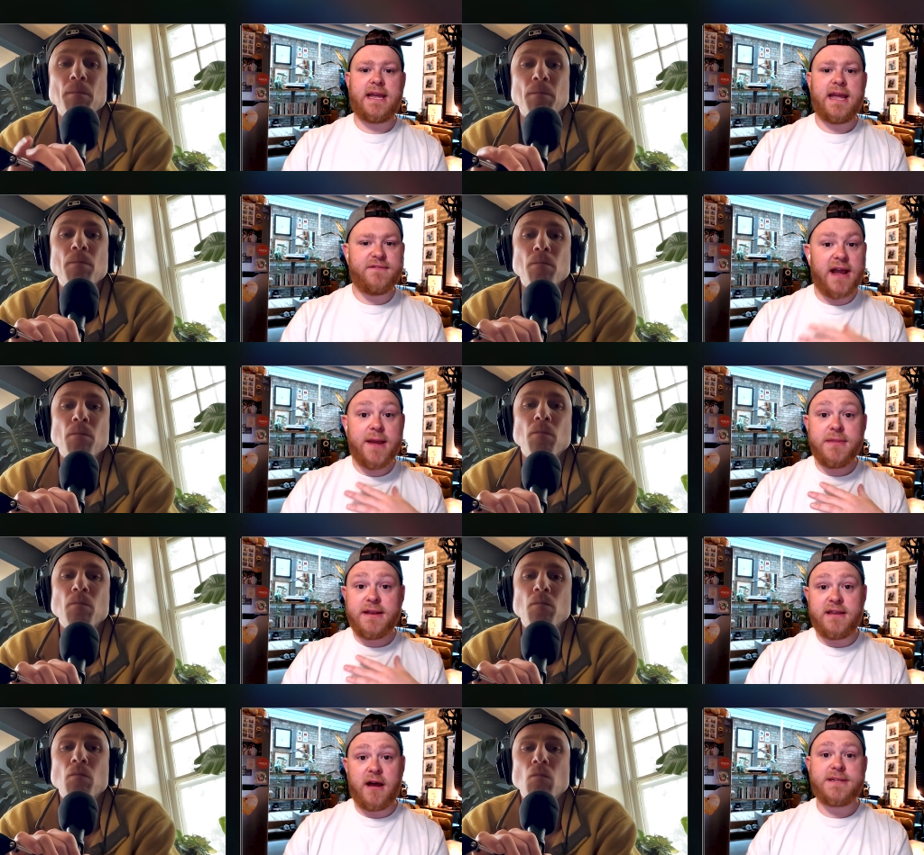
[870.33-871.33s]
Speaker 1: yeah. if i am the
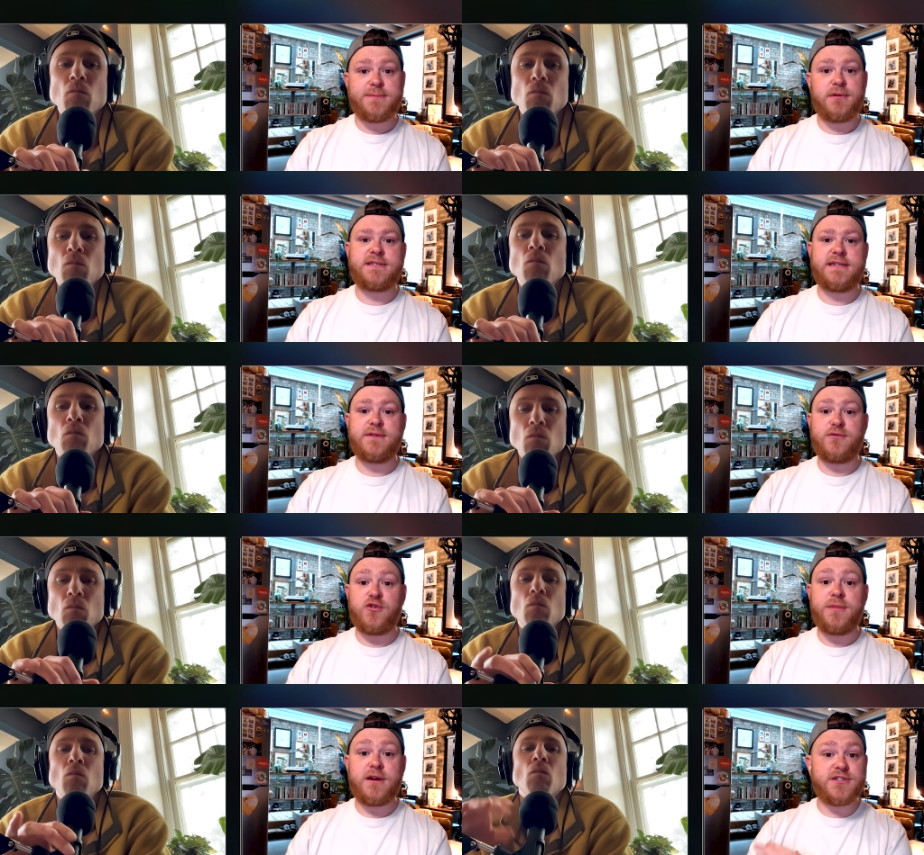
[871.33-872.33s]
dumbest person in the
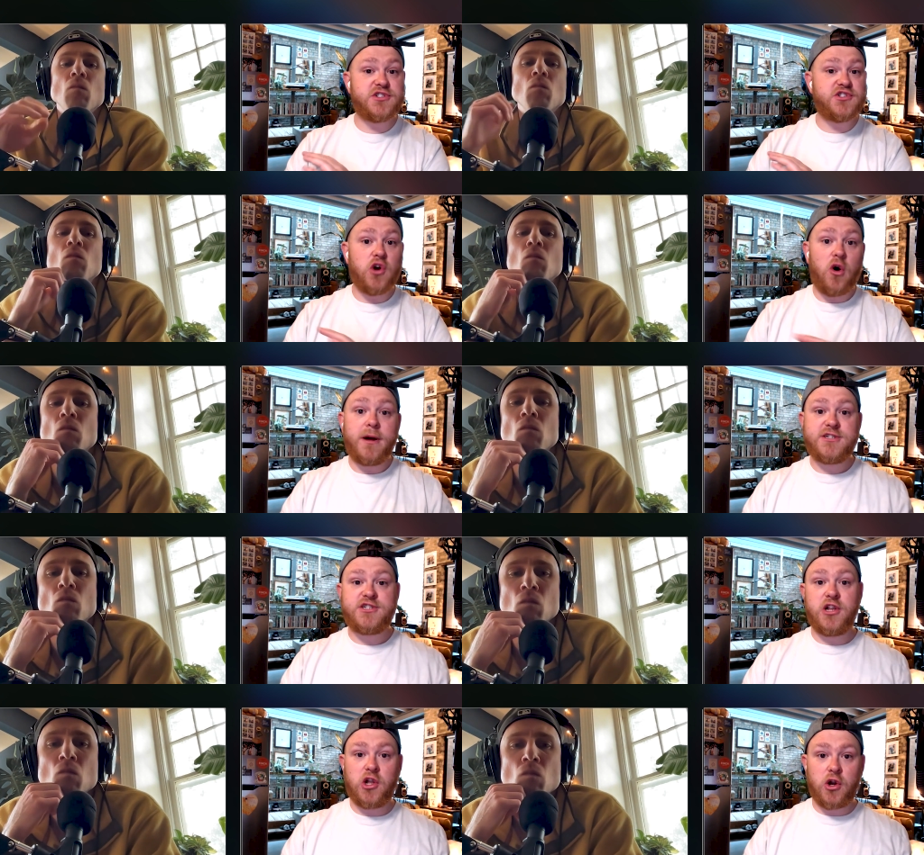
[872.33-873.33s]
room there's so much
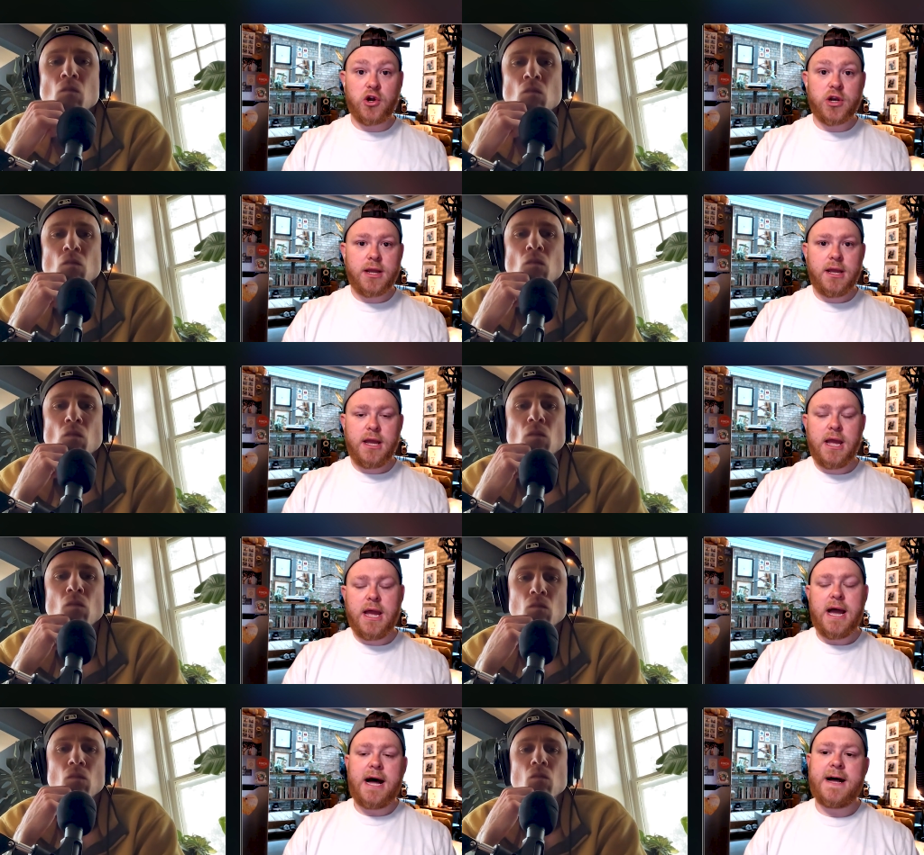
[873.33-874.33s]
to learn
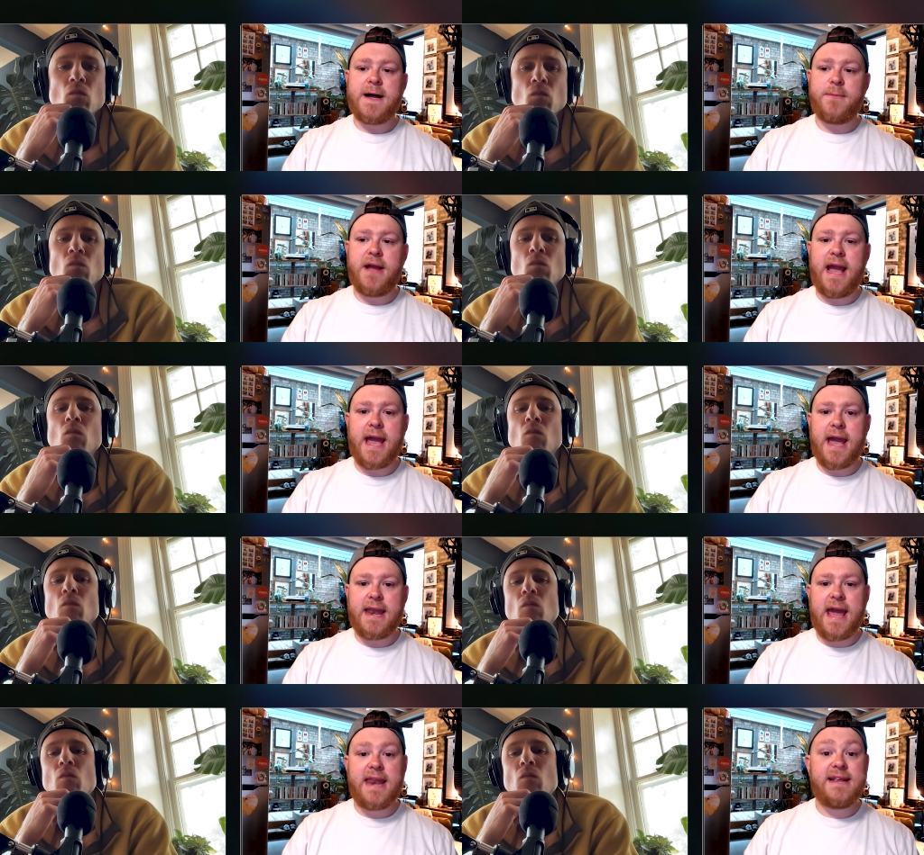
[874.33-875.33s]
um,
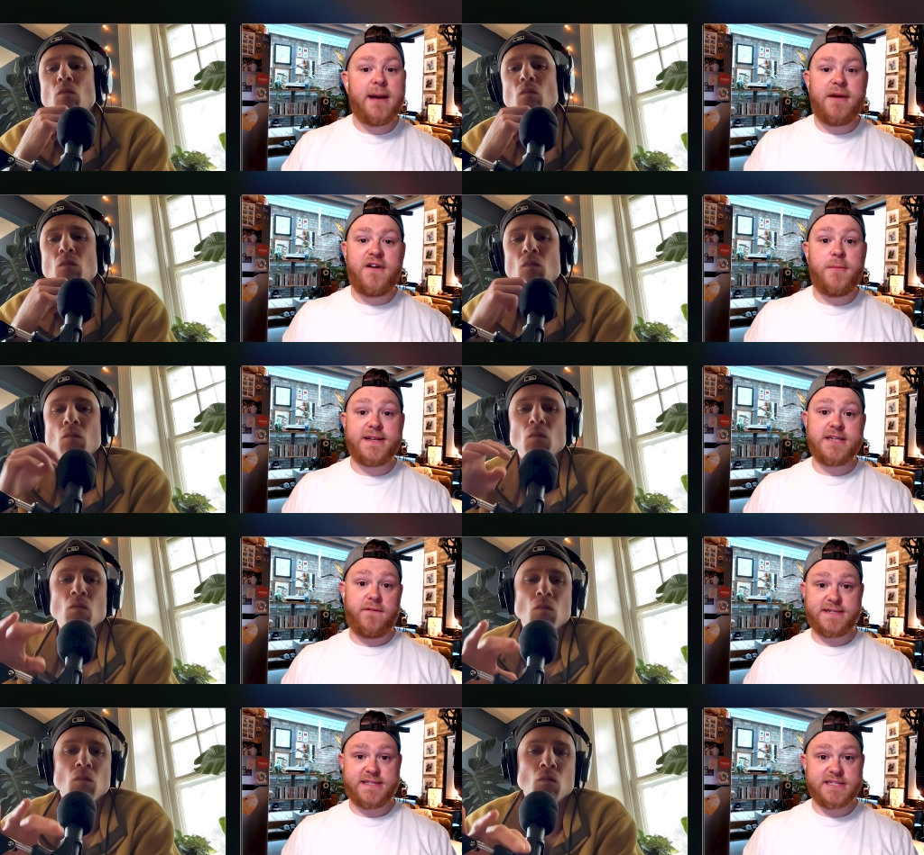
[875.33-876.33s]
and anytime i found myself
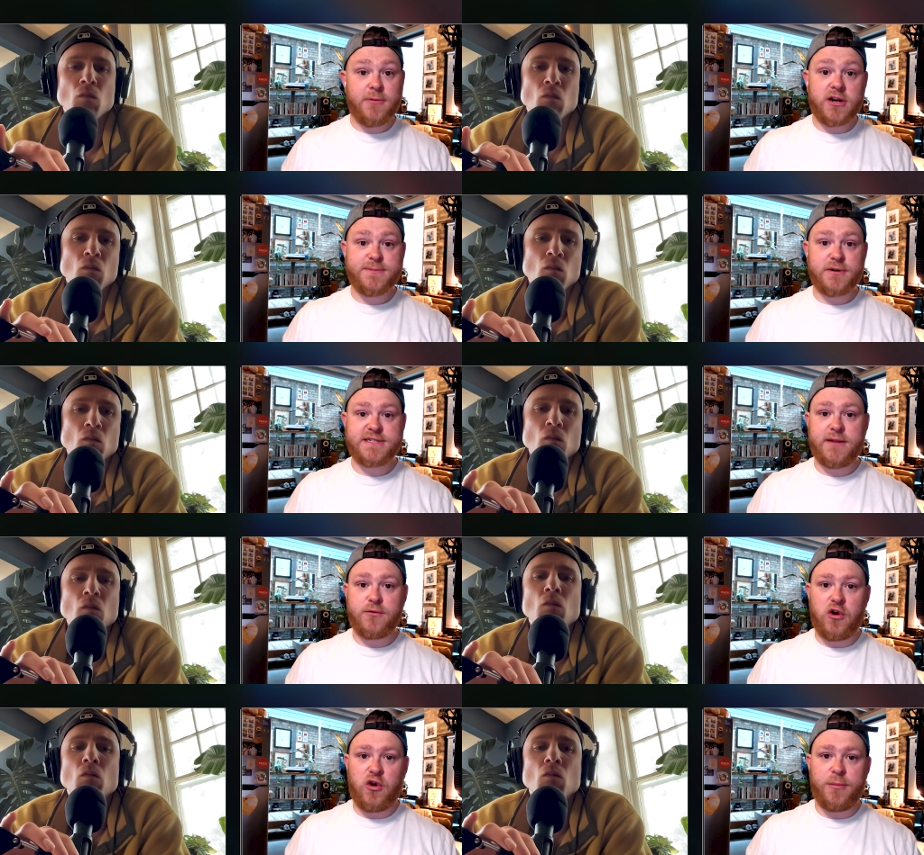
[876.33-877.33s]
as the smartest person in the
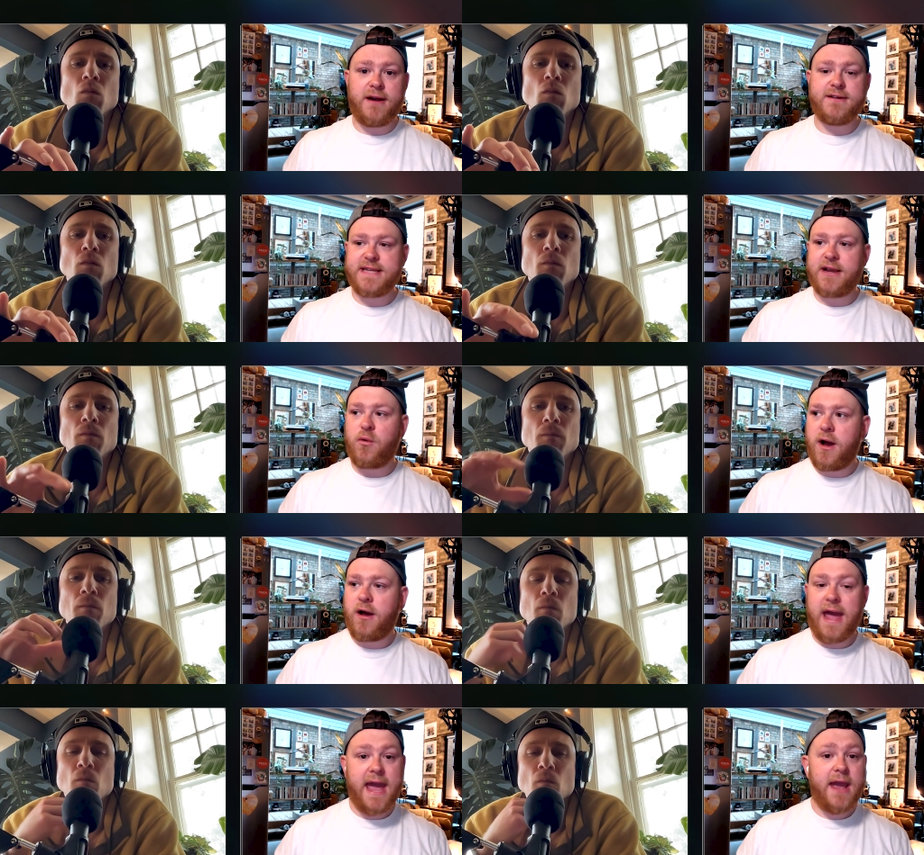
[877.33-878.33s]
room i was like
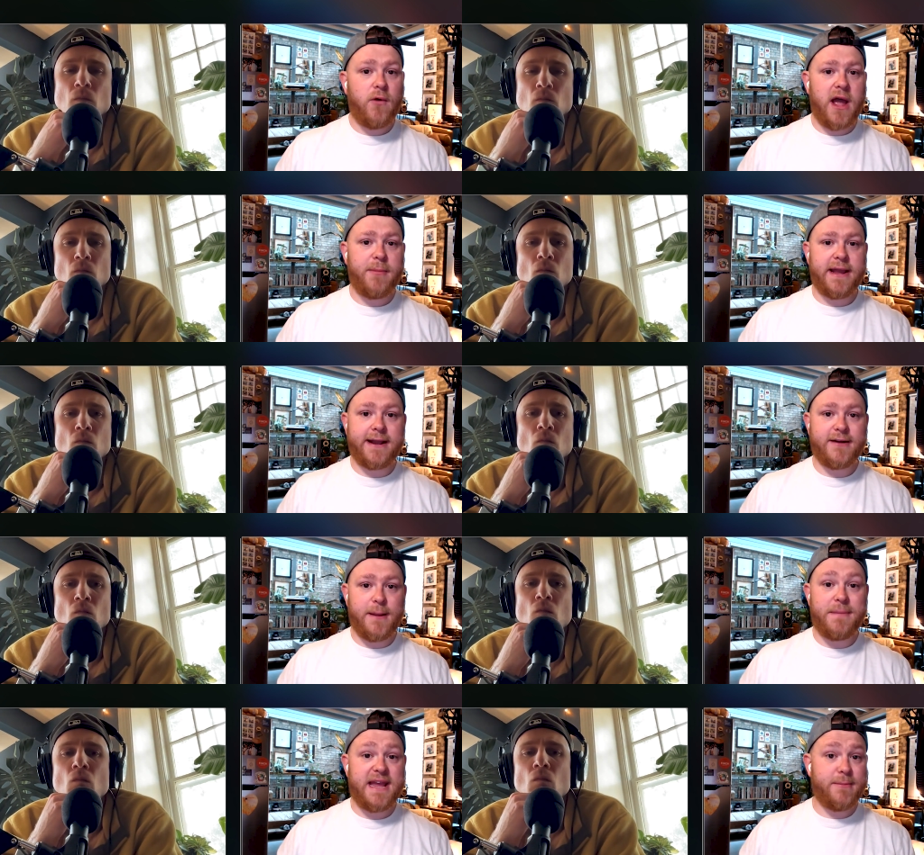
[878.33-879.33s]
well a why am i here
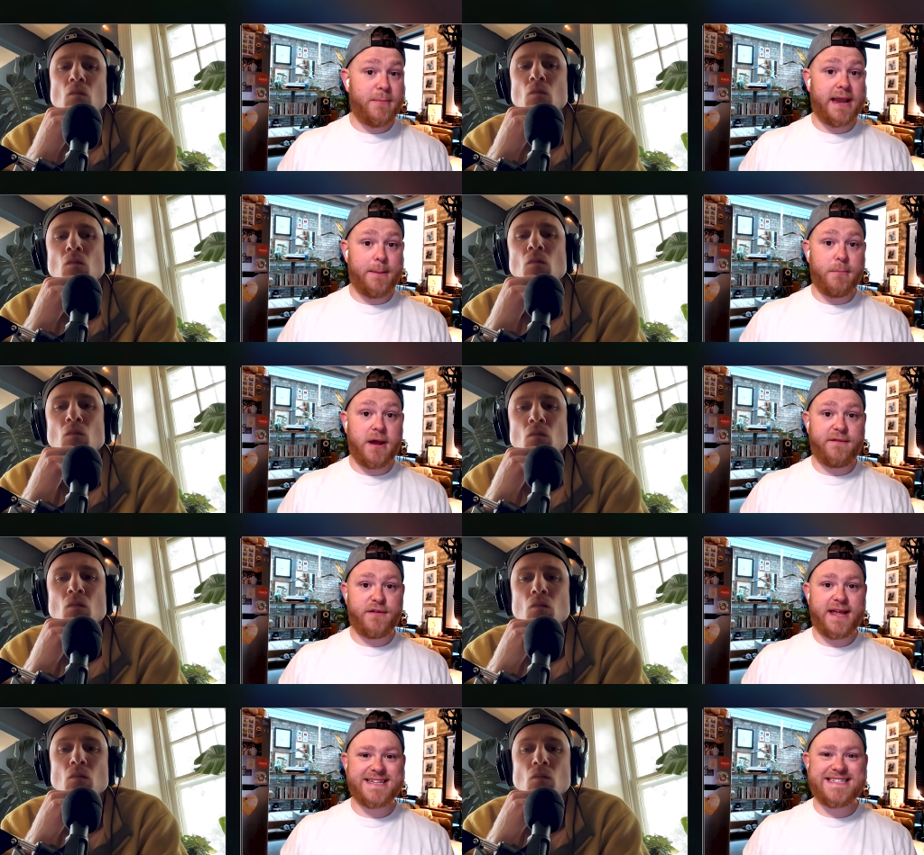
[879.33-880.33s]
and b am i making money
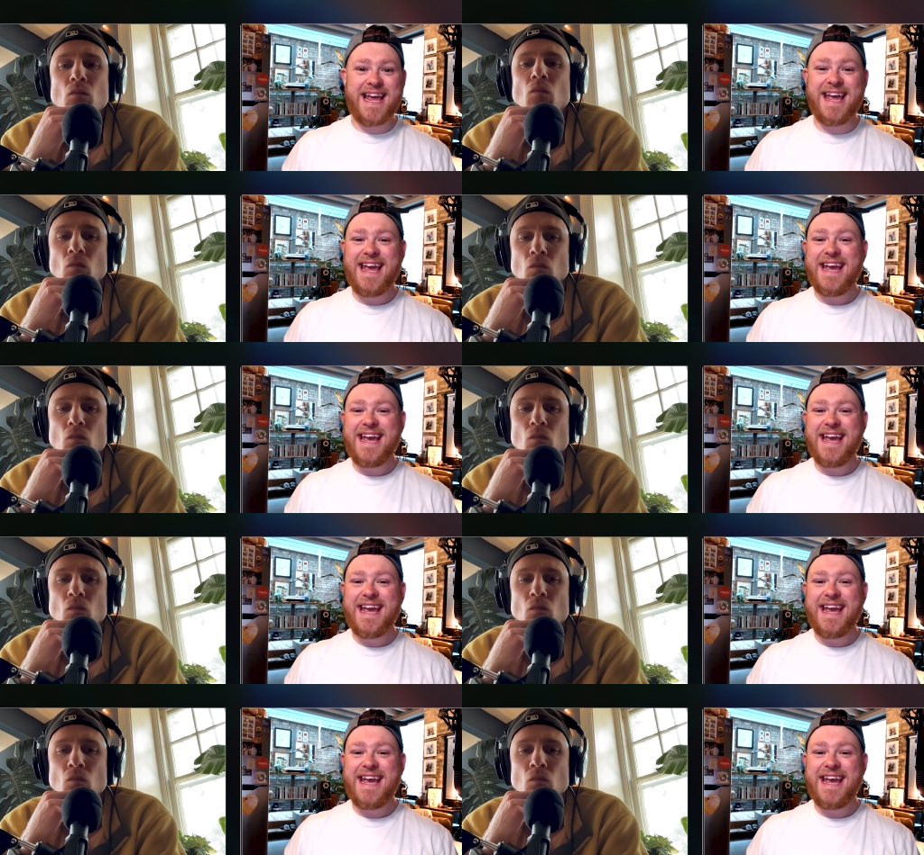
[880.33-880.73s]
for this mm-hmm.